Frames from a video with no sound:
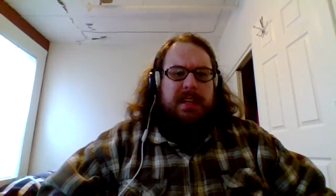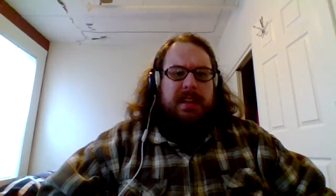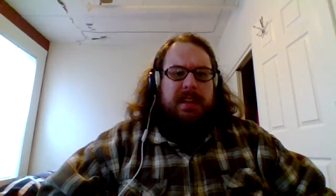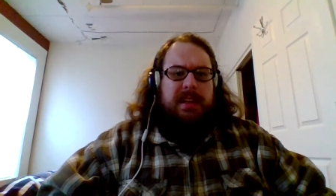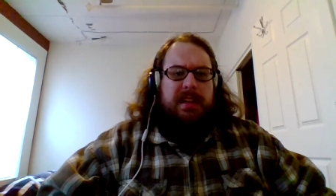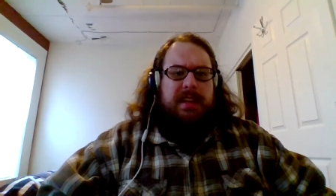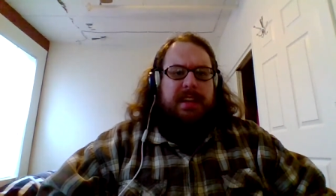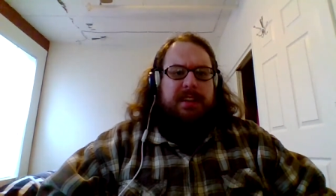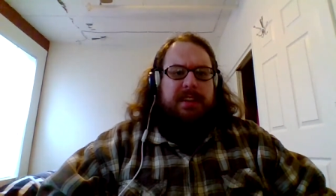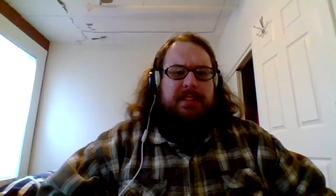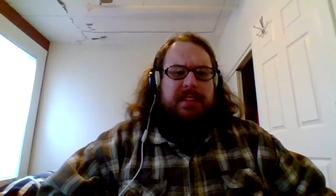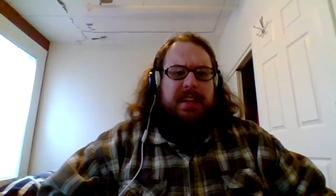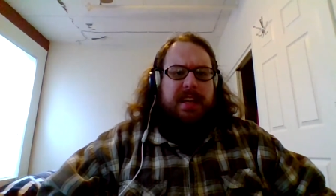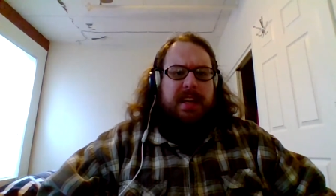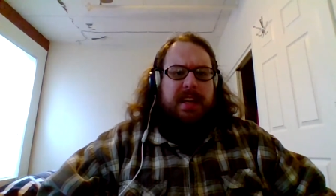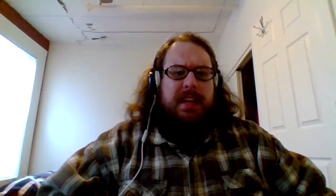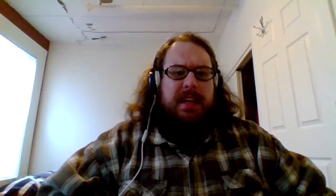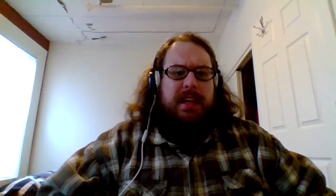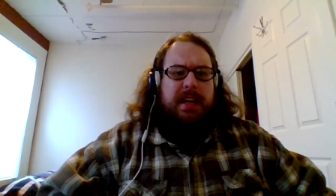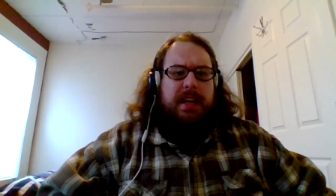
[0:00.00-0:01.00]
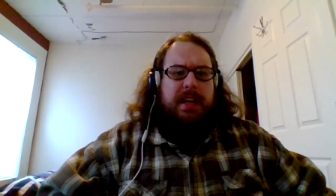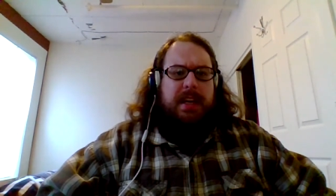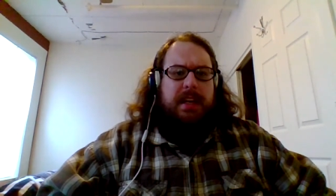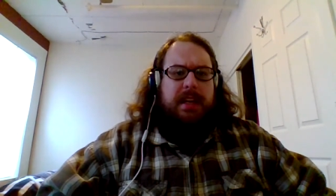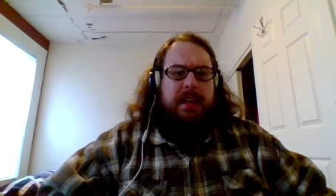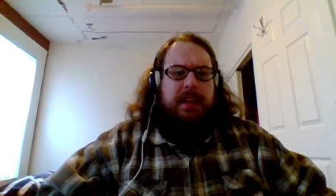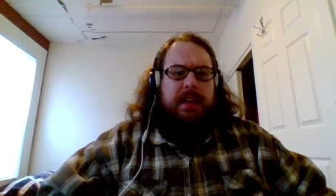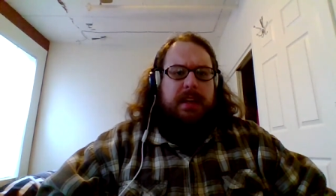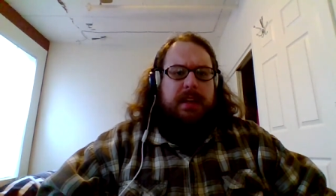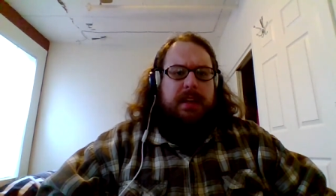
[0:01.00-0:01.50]
last night
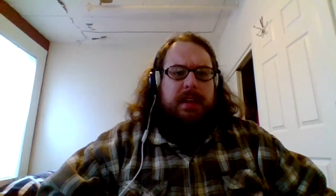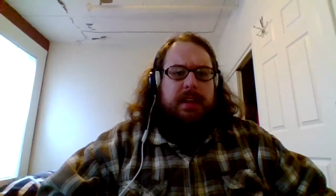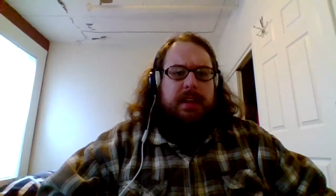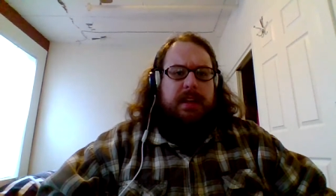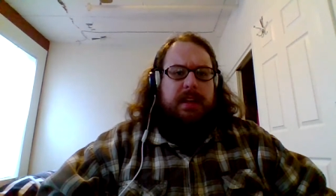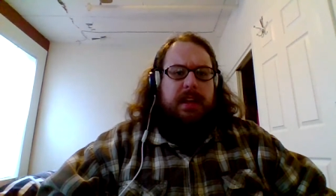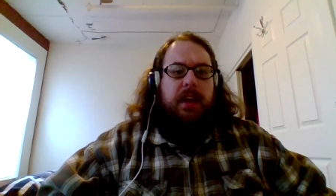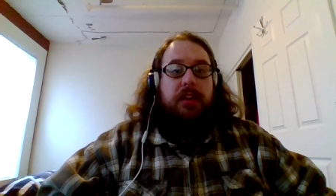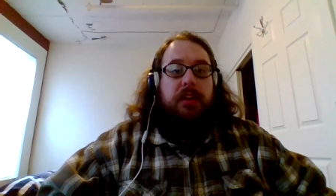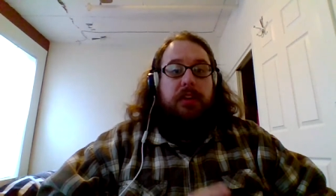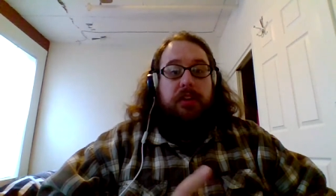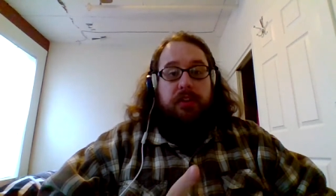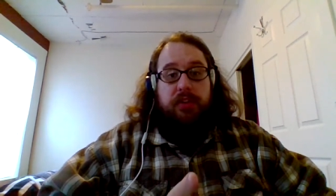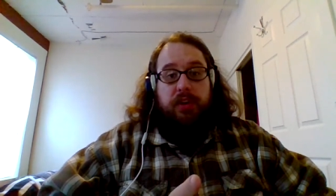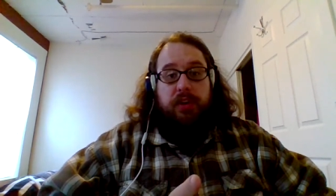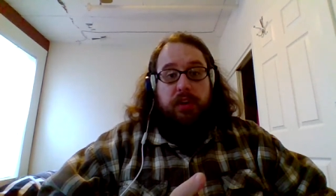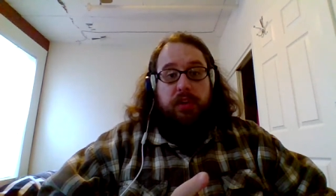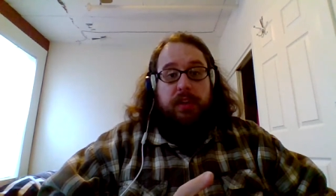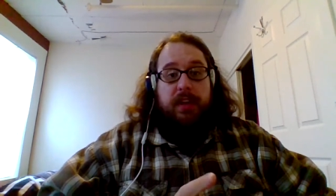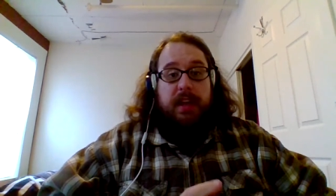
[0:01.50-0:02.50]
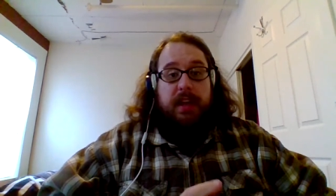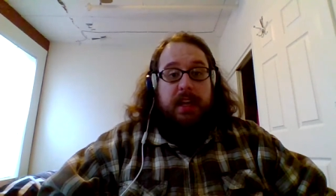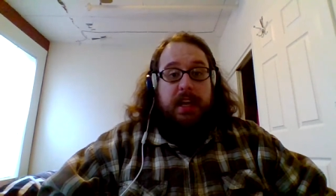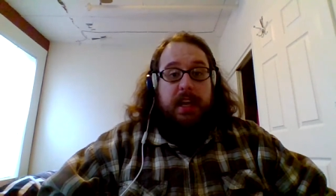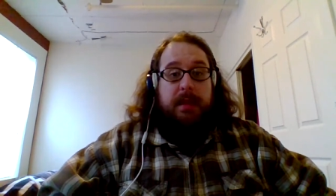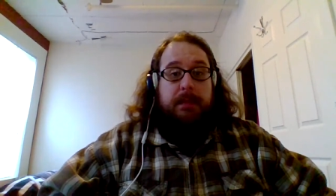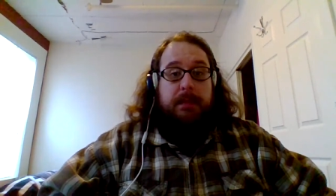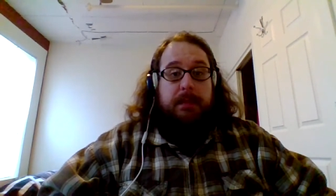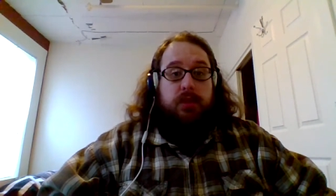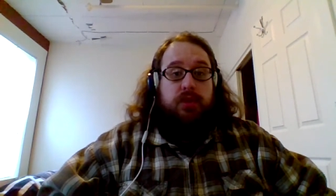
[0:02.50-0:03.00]
I uninstalled that
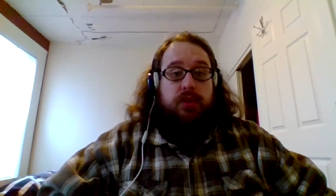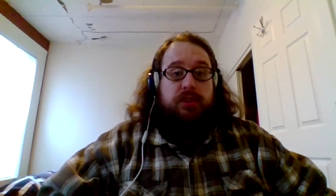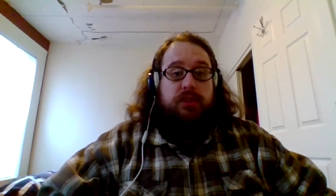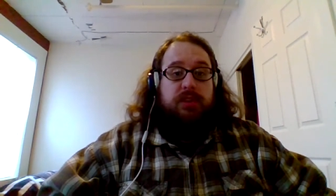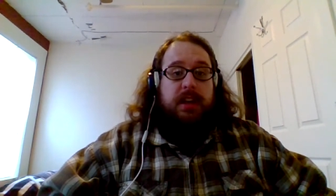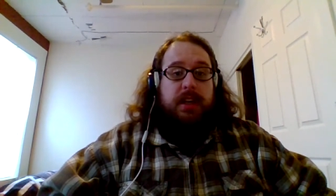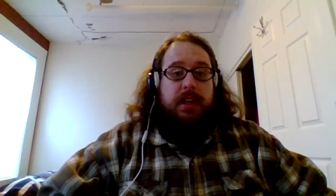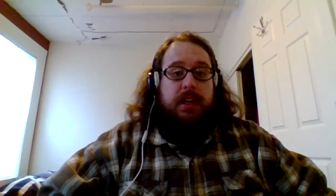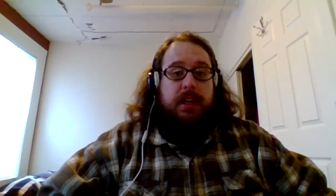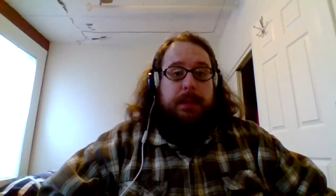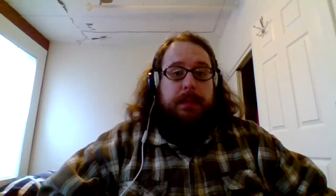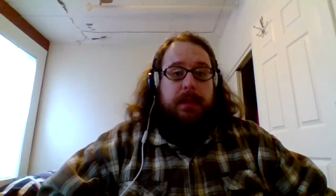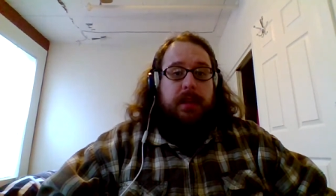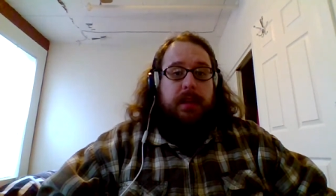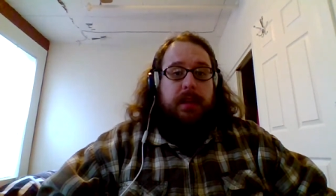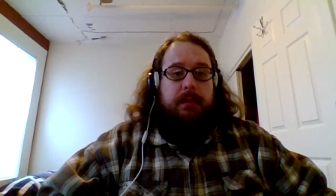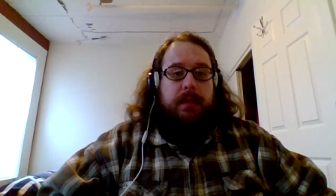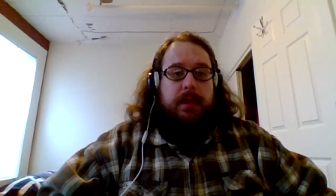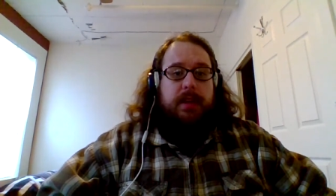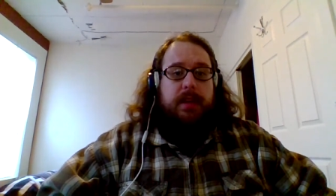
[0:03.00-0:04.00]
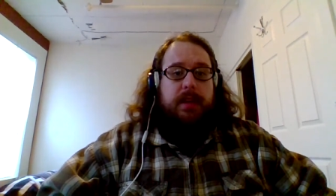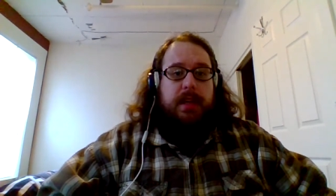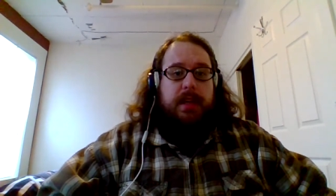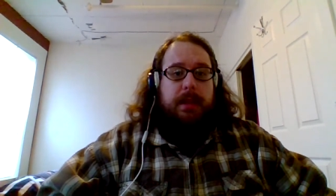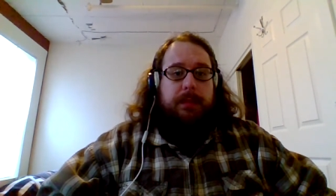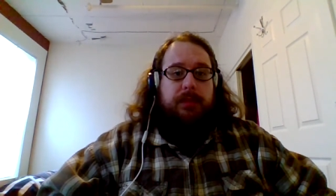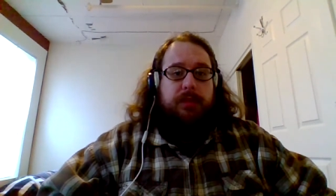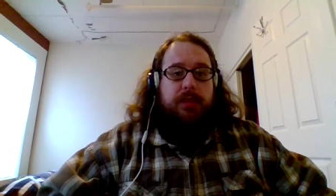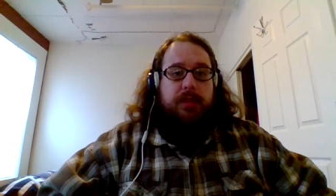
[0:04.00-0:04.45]
game, which was taking up a lot of my time.